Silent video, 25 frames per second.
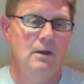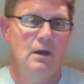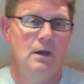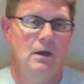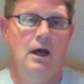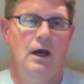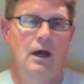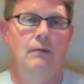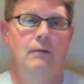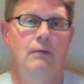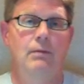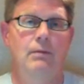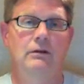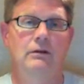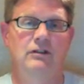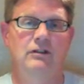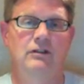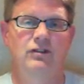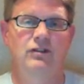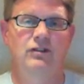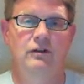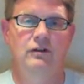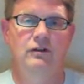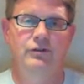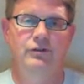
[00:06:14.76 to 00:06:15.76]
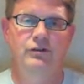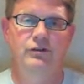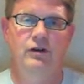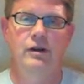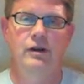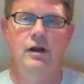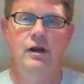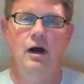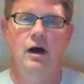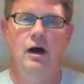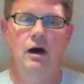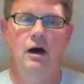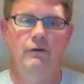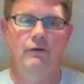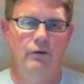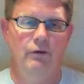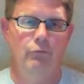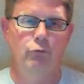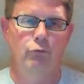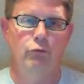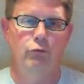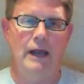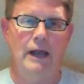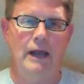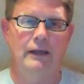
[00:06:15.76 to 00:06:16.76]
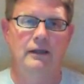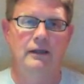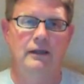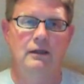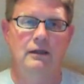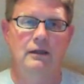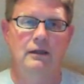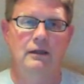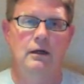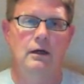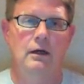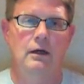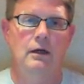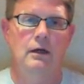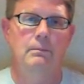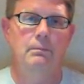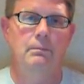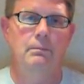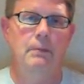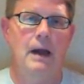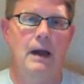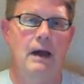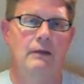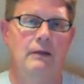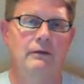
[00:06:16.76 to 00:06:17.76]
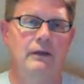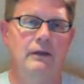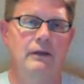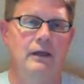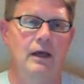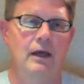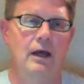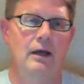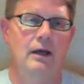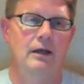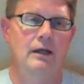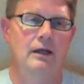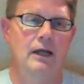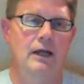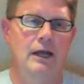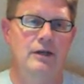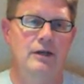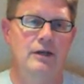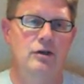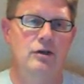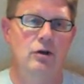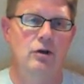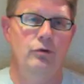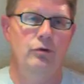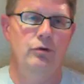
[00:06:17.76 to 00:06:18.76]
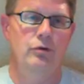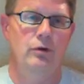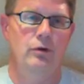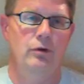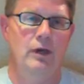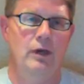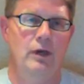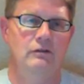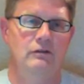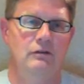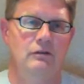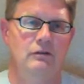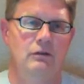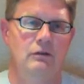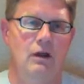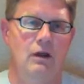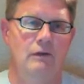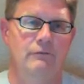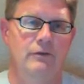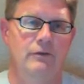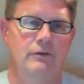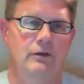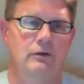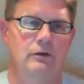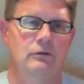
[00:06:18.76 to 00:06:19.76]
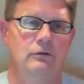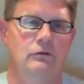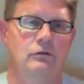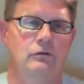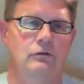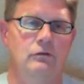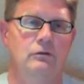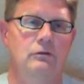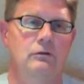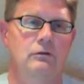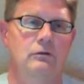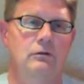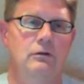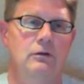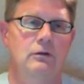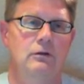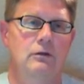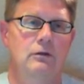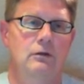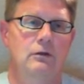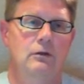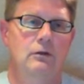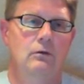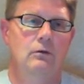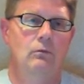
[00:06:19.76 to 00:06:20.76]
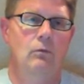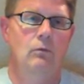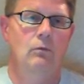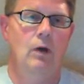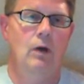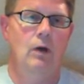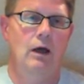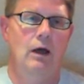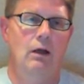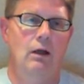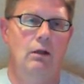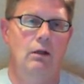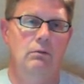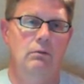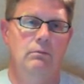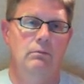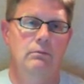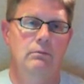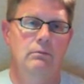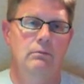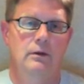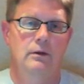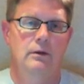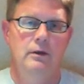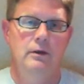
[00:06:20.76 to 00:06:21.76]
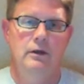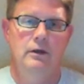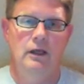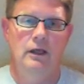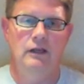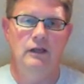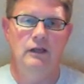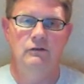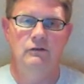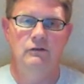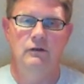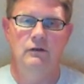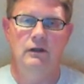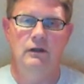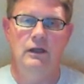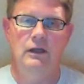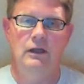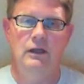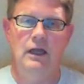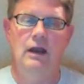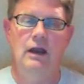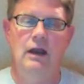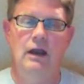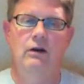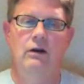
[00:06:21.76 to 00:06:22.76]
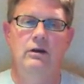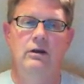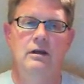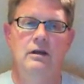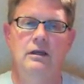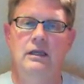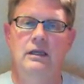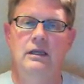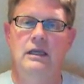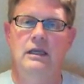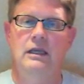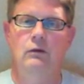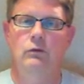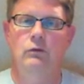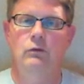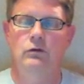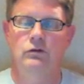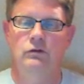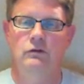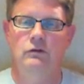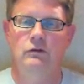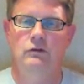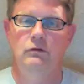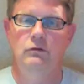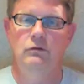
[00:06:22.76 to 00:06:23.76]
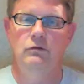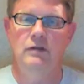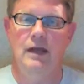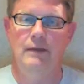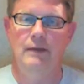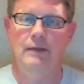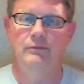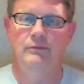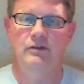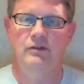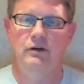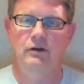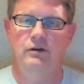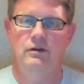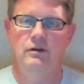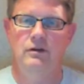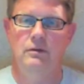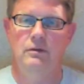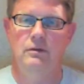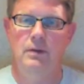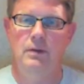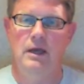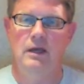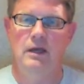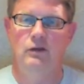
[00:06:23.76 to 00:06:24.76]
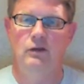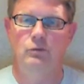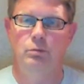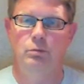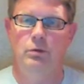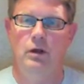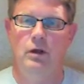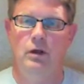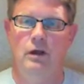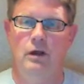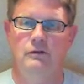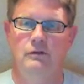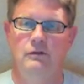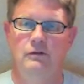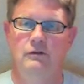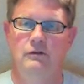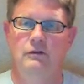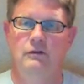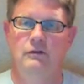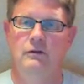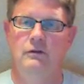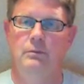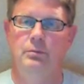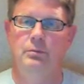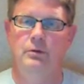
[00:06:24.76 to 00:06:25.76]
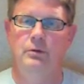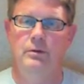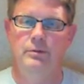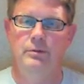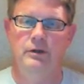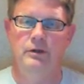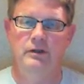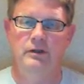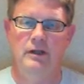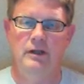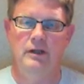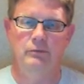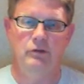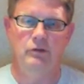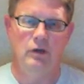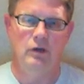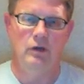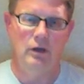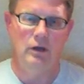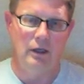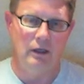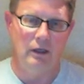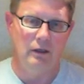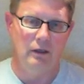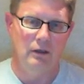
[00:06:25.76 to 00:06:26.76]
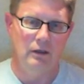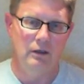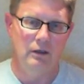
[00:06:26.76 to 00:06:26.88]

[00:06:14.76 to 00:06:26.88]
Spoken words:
How about the surface area of a regular polygon? And I know you guys love those. Well, its area equals 2 times the area of the base plus the perimeter times height.